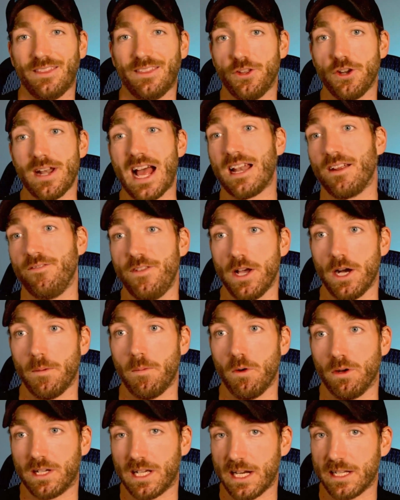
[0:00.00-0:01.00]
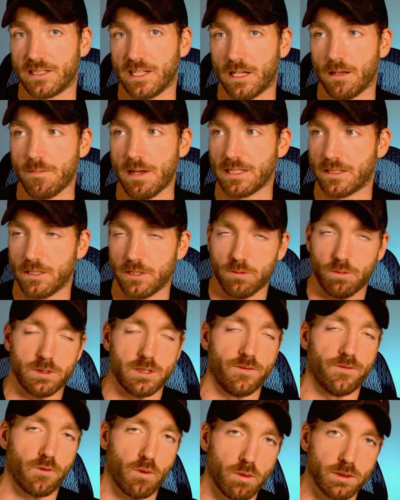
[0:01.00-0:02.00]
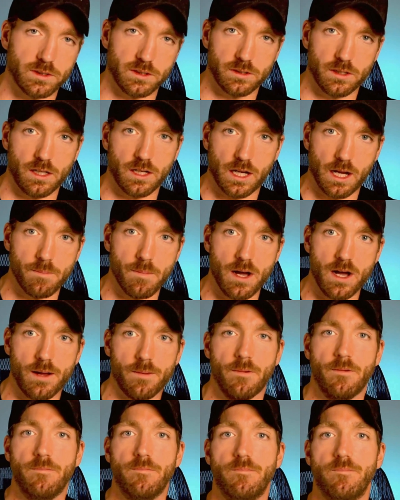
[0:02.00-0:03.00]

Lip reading: they're not available, can I take a message? Which of course is going to come up.